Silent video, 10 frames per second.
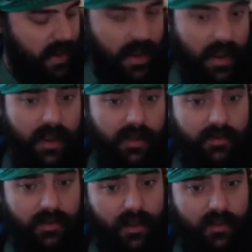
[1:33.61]

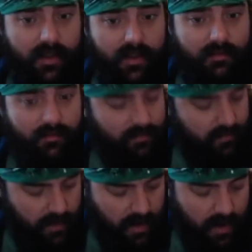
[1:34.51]
And other than,
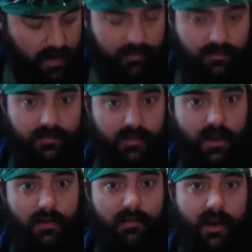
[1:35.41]

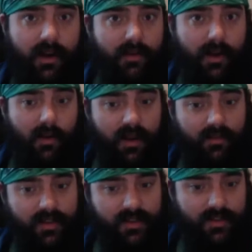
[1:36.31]
marrying my wife,
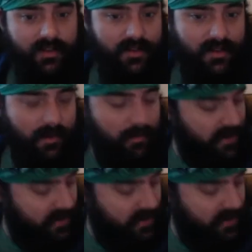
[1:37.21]
this is the best